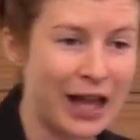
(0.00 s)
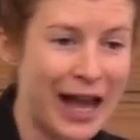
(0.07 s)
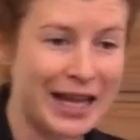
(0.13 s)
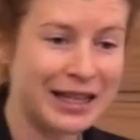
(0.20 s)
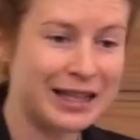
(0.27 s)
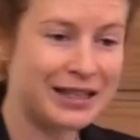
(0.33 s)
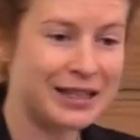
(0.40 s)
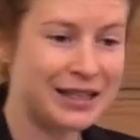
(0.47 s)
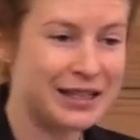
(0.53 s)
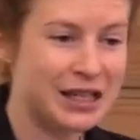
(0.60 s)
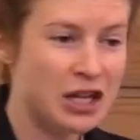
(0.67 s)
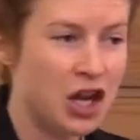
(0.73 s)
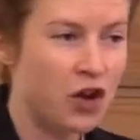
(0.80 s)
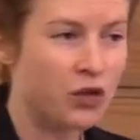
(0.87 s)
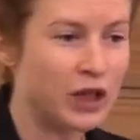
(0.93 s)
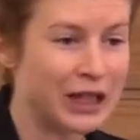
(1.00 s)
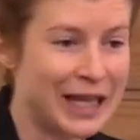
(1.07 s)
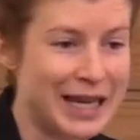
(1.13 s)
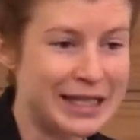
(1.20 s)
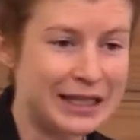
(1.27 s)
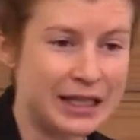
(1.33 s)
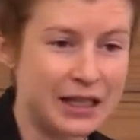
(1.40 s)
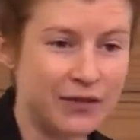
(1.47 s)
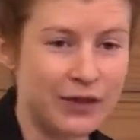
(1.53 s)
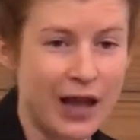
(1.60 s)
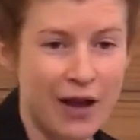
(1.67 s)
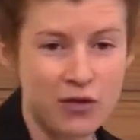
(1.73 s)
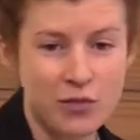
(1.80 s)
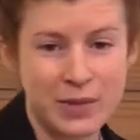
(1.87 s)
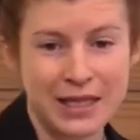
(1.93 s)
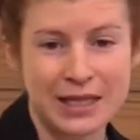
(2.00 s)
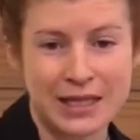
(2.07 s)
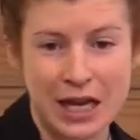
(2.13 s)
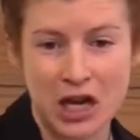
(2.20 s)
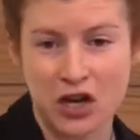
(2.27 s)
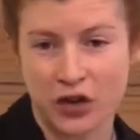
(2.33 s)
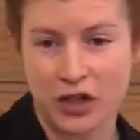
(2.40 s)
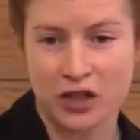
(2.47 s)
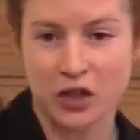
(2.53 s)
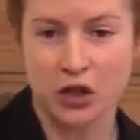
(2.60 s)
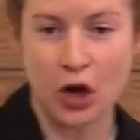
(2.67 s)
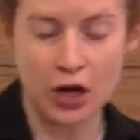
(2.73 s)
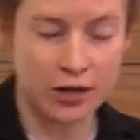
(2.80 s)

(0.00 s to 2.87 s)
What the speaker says: I like this releasing of government secrets